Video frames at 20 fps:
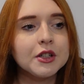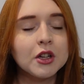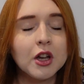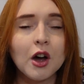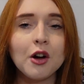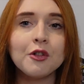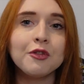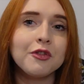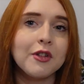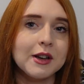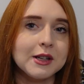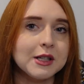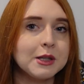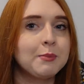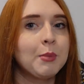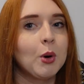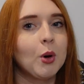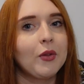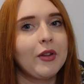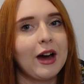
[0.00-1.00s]
girlfriends
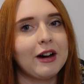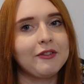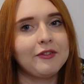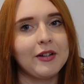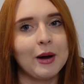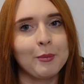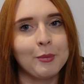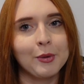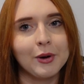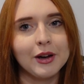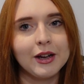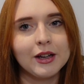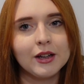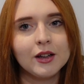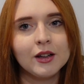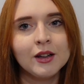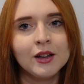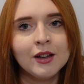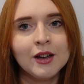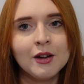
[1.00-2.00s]
bought that
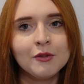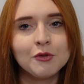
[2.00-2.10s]
fabric